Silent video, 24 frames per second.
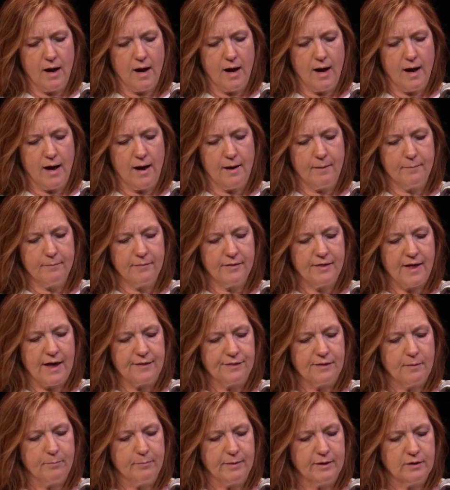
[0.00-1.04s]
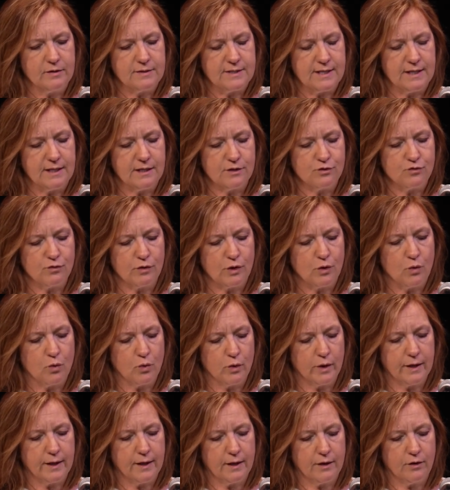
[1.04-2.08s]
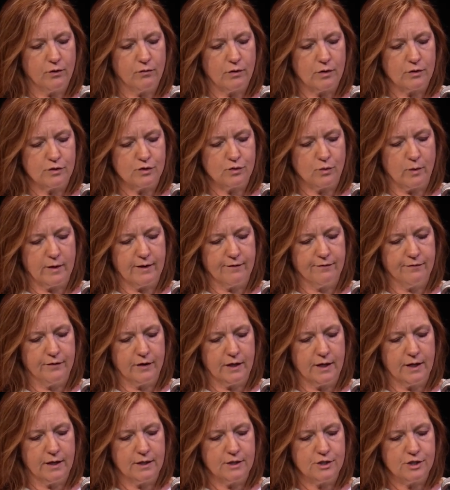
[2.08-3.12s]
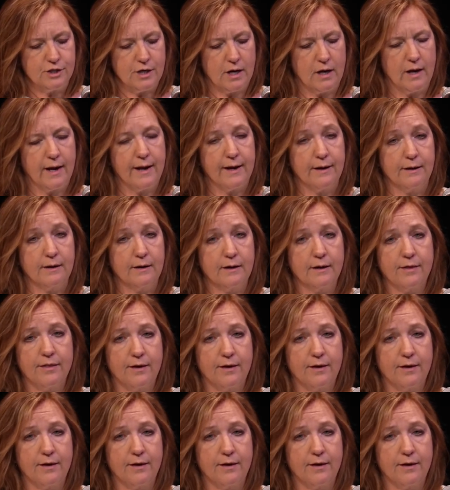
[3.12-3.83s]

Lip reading: that the building's recorded gross square footage and